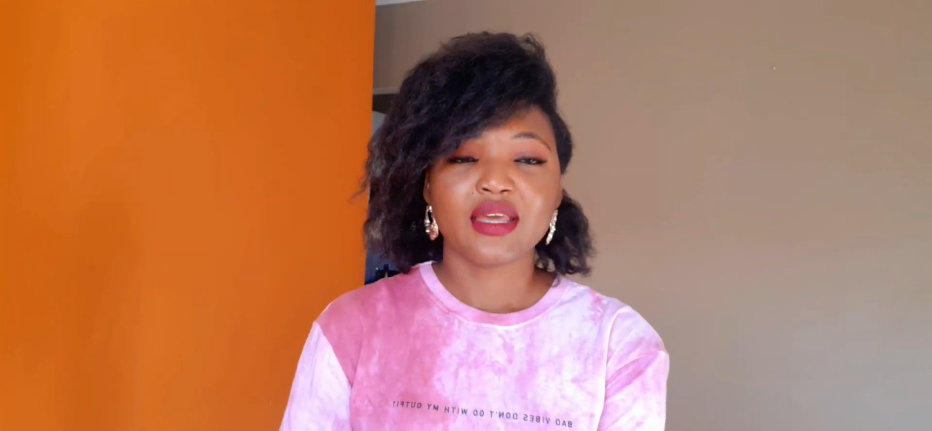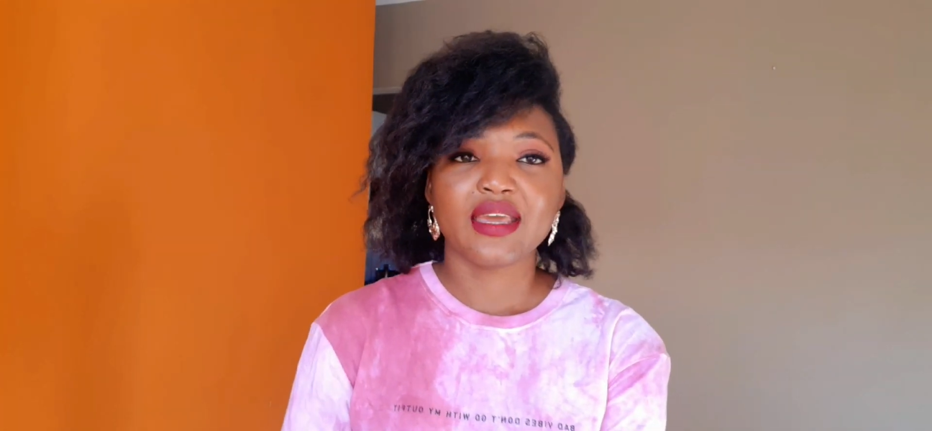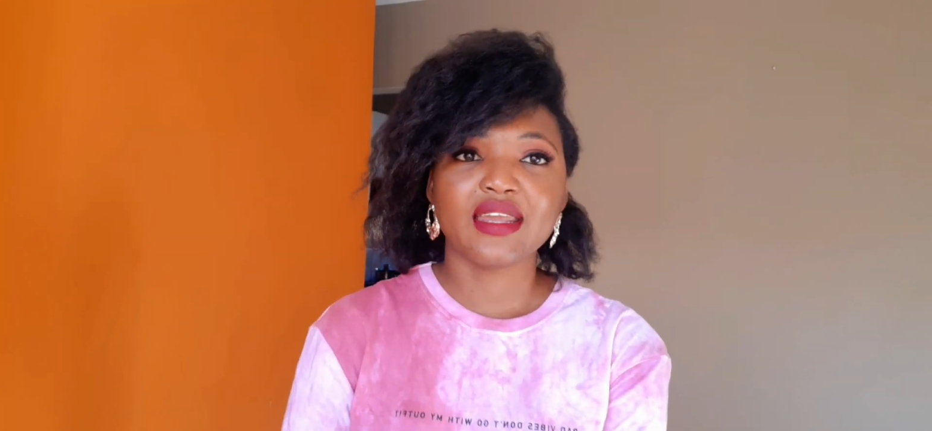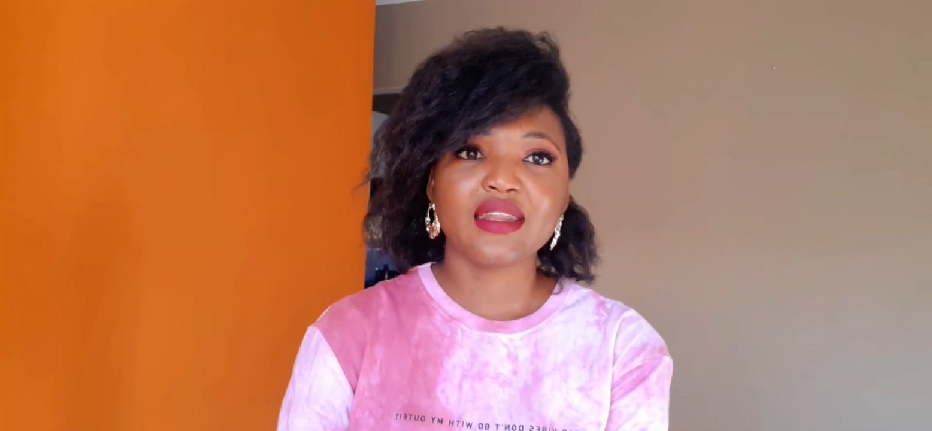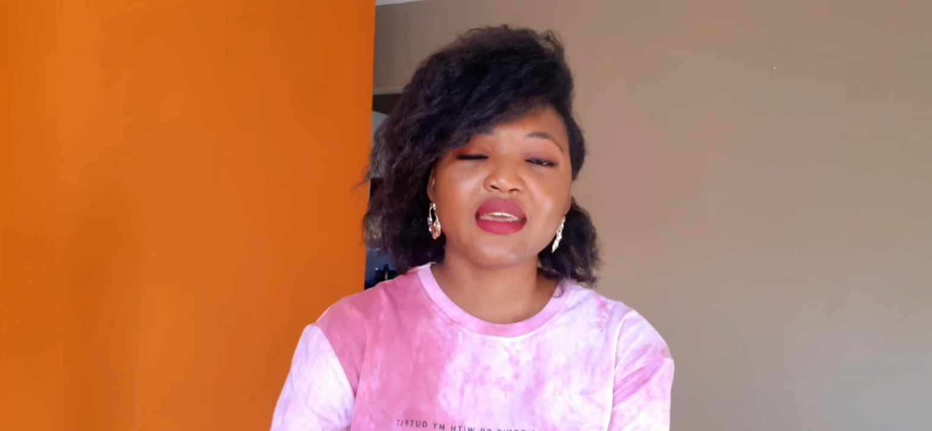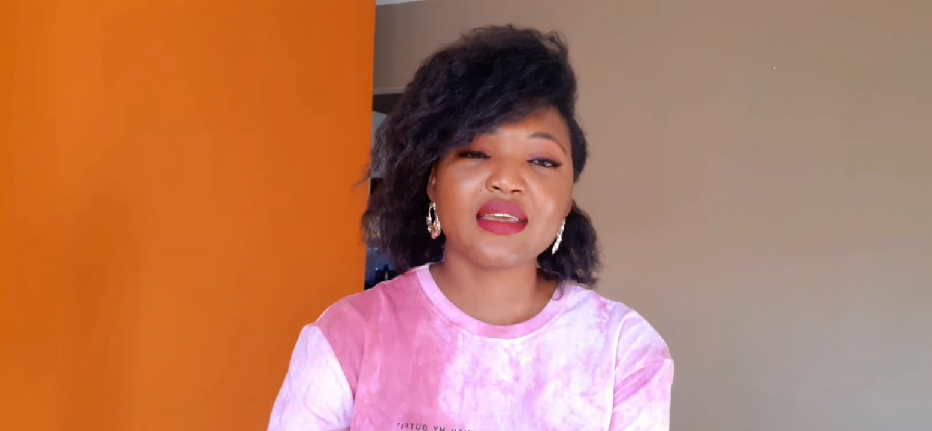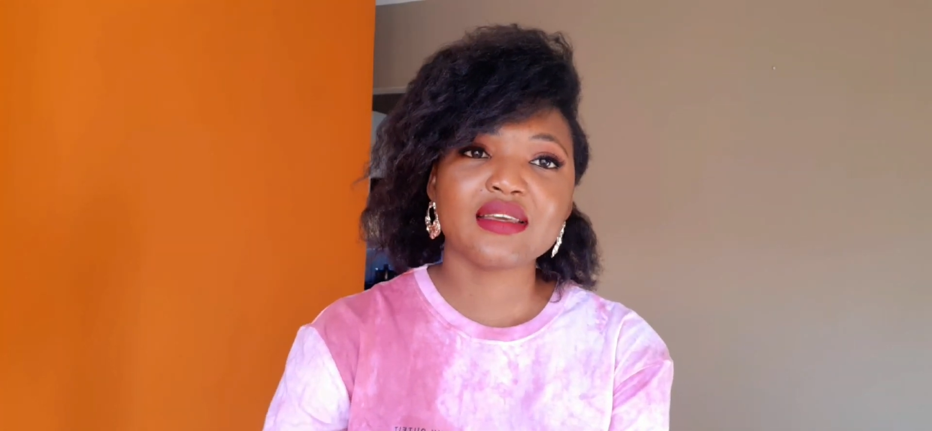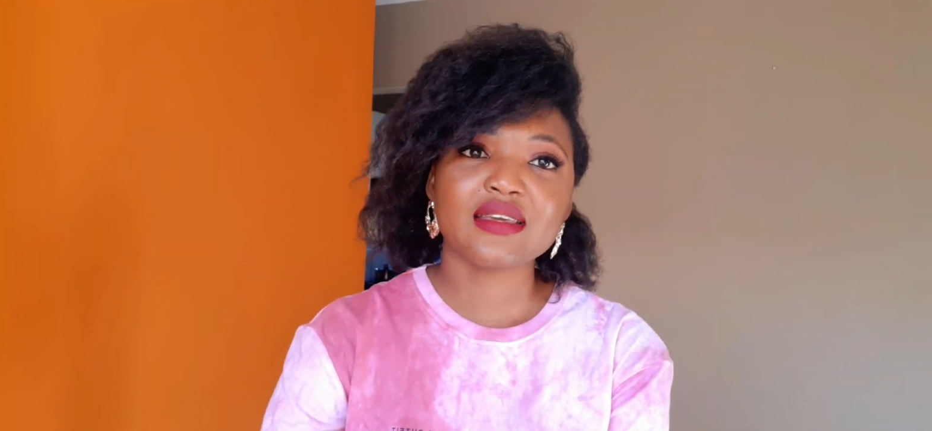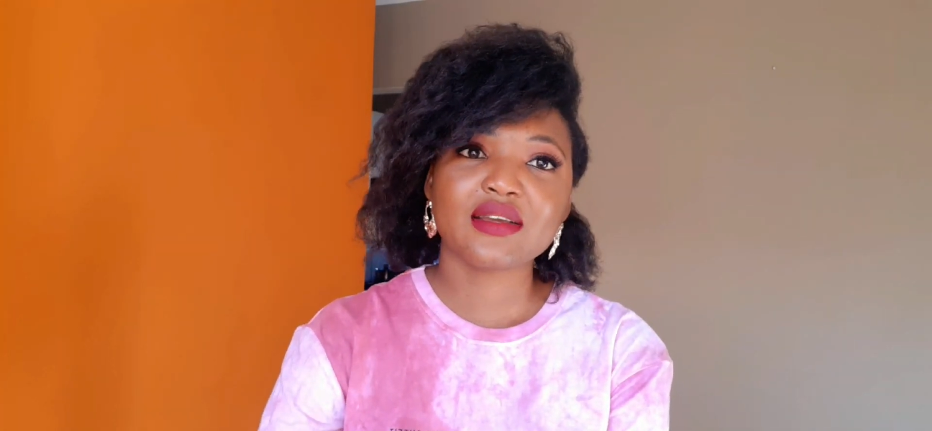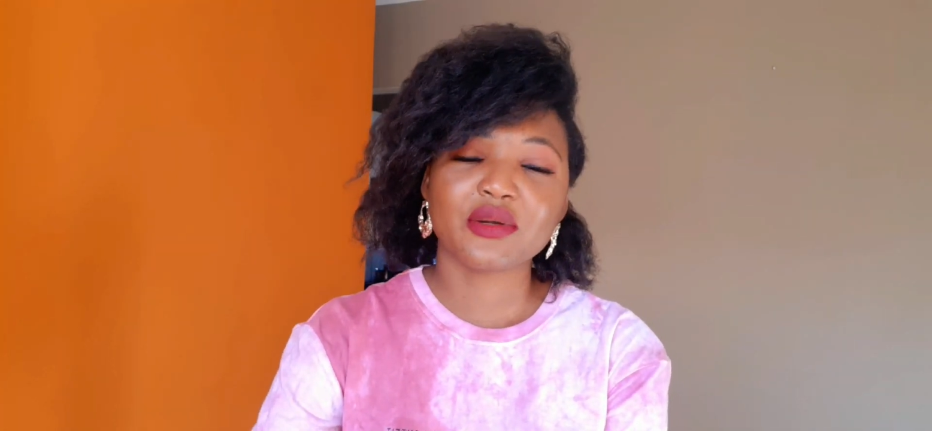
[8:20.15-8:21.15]
and
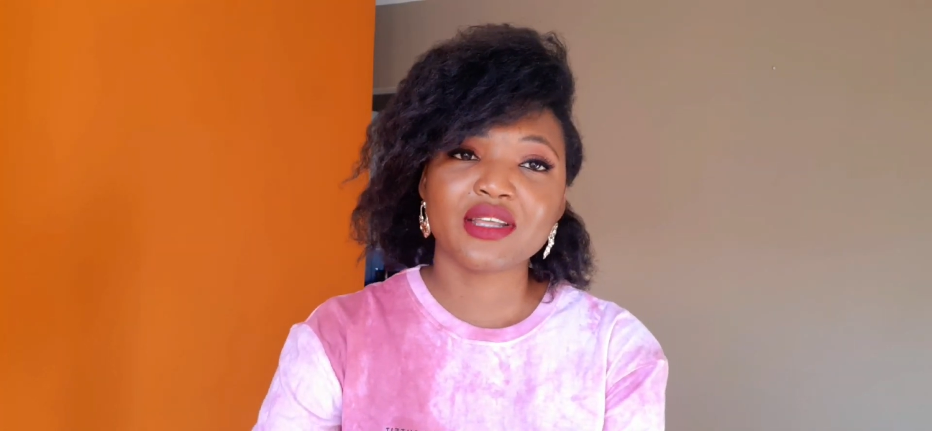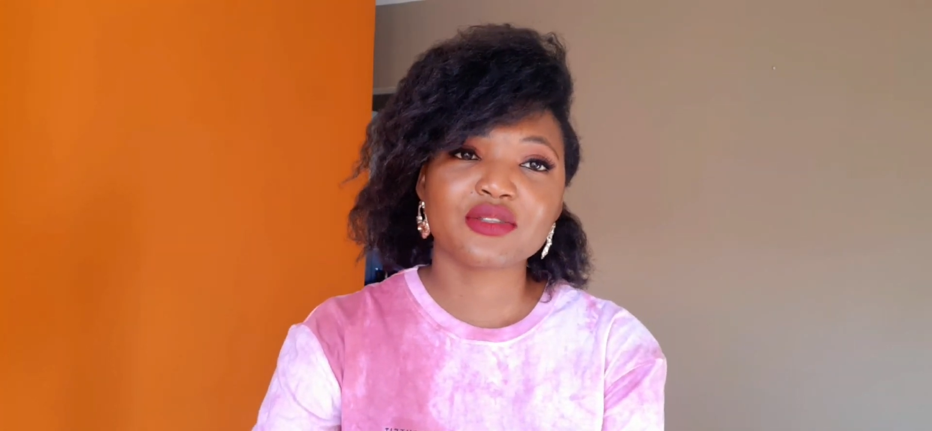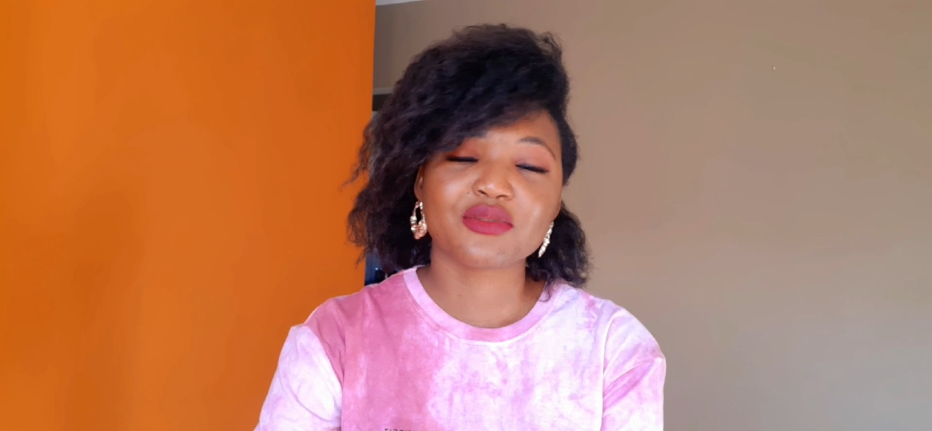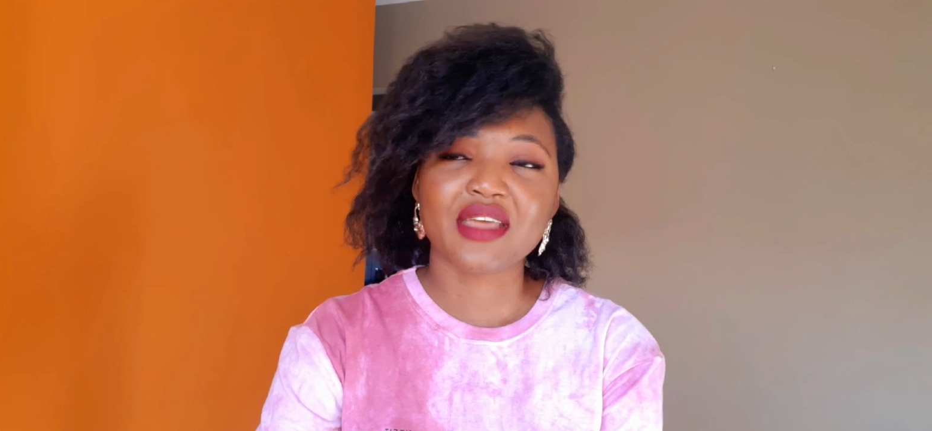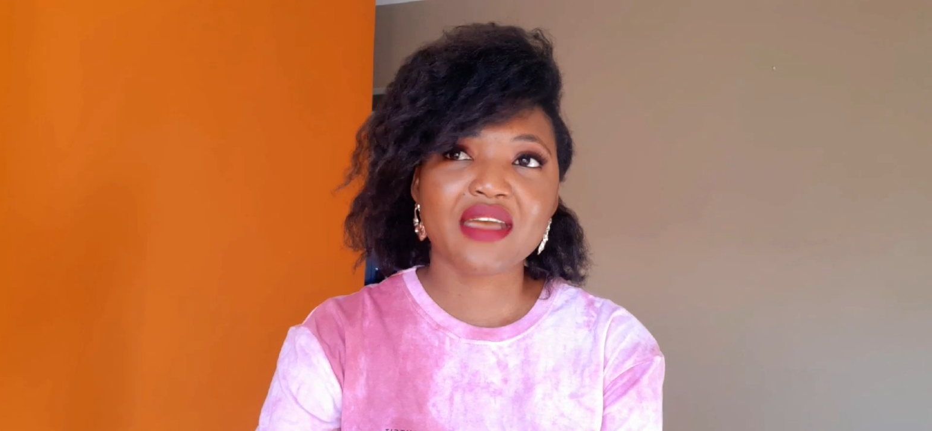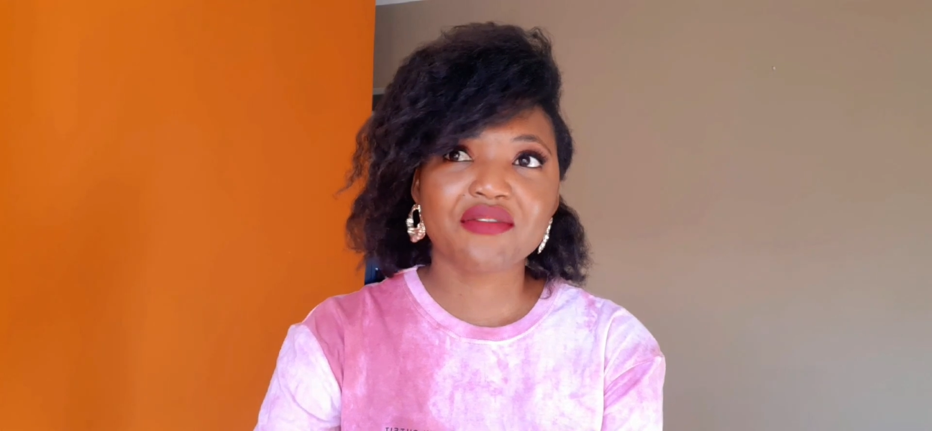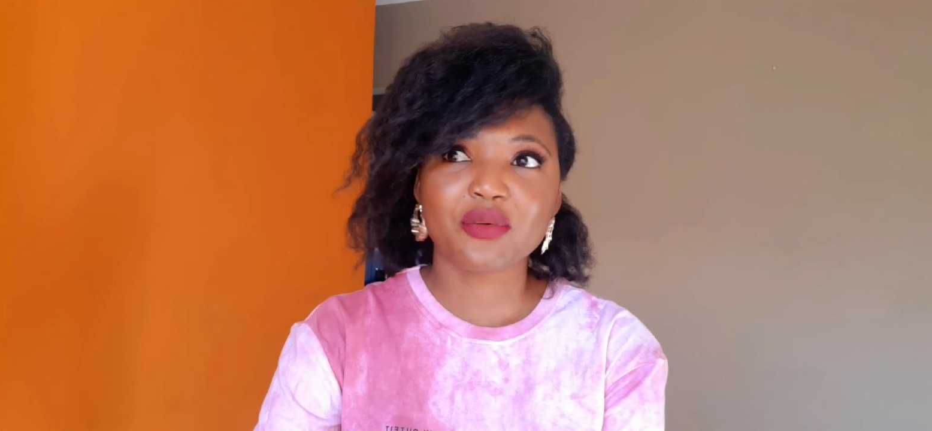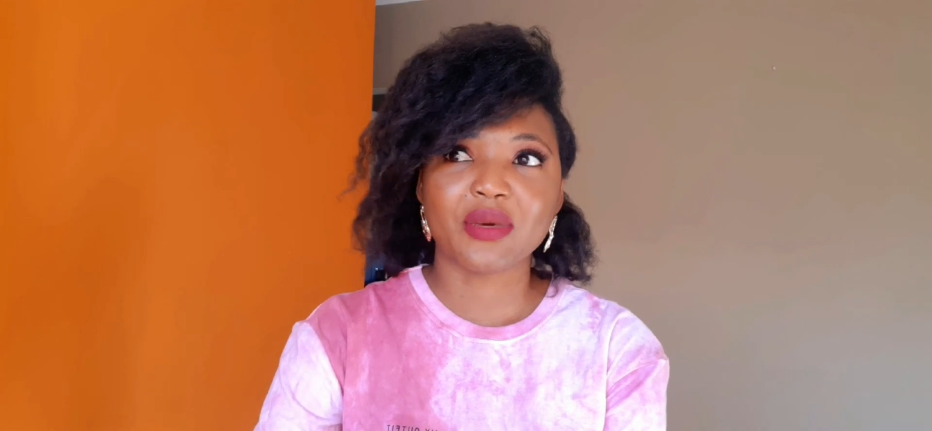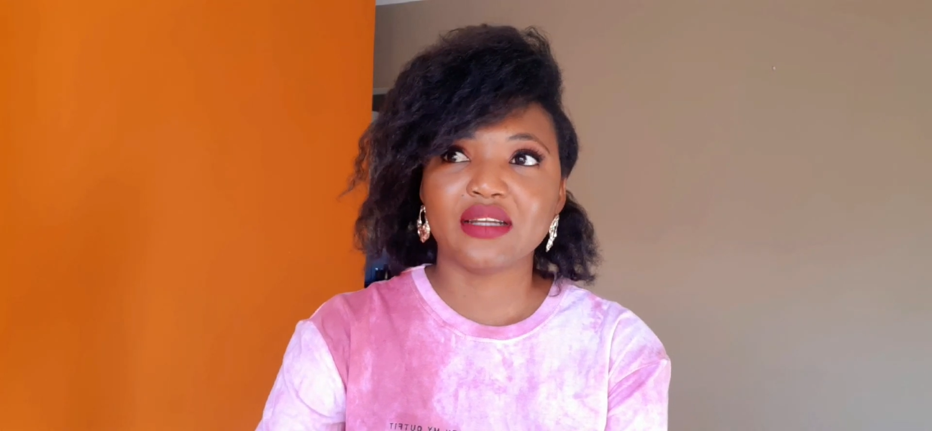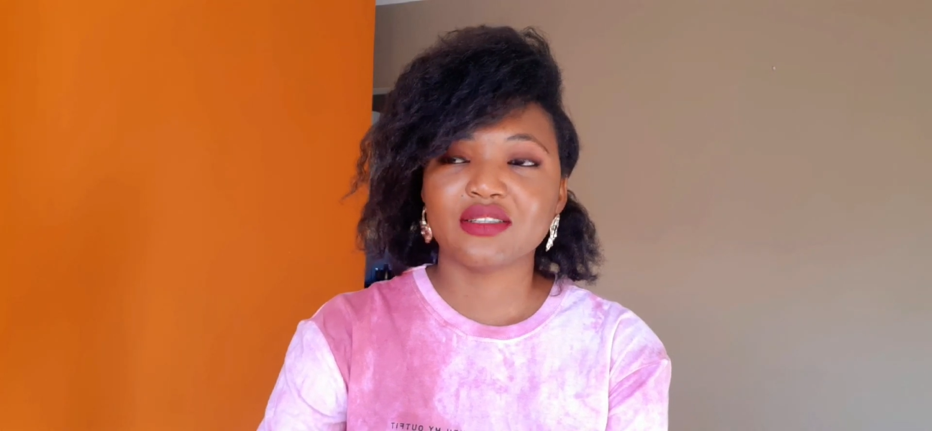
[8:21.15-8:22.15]
he connects with
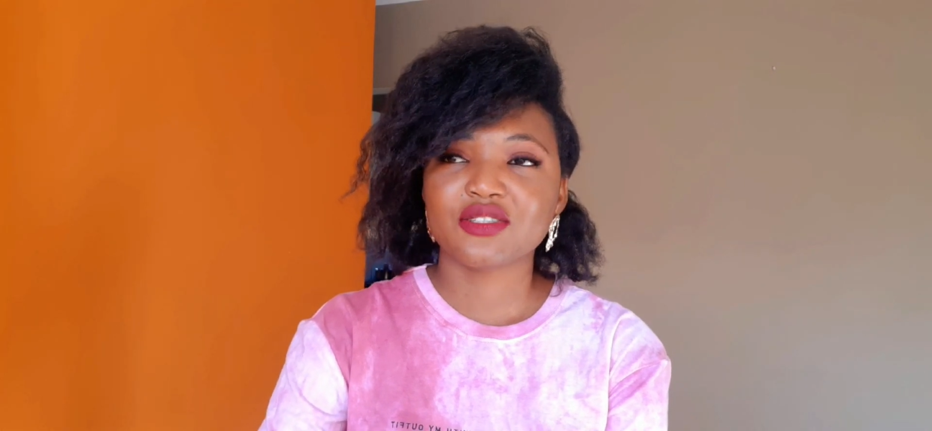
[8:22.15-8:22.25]
everyone.